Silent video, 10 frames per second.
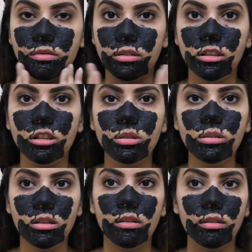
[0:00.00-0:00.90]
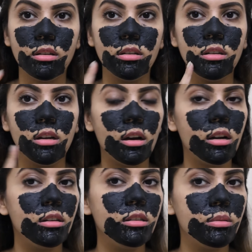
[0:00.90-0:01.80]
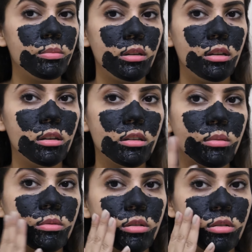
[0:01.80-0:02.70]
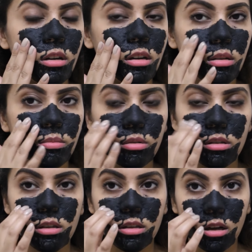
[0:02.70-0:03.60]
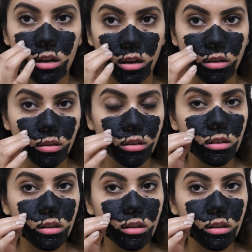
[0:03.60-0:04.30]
face is so stiff I can't hardly speak, so I'm going to try and pull this out.